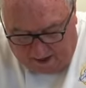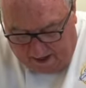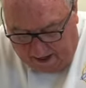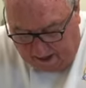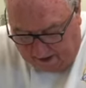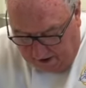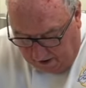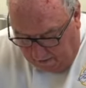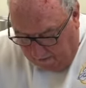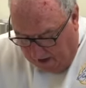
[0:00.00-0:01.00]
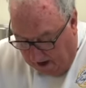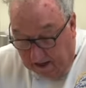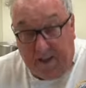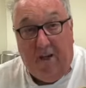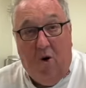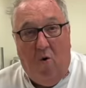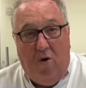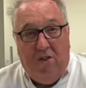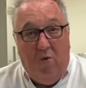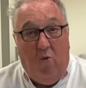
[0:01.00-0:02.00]
in there too. As it
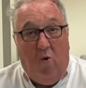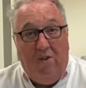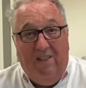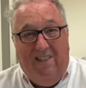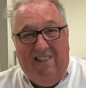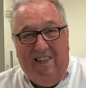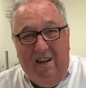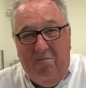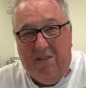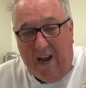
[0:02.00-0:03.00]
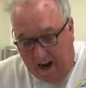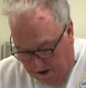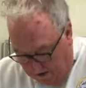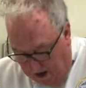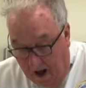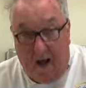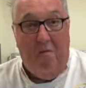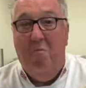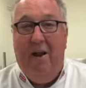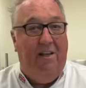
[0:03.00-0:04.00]
cooks, the water steams out
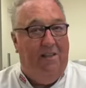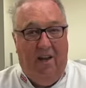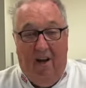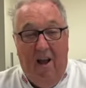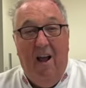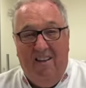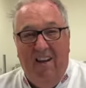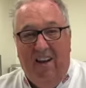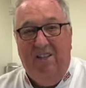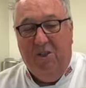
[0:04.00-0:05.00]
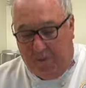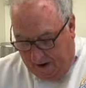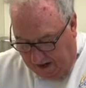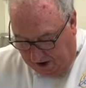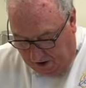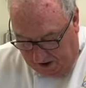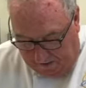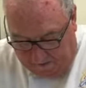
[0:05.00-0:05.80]
and makes it a delicious pastry.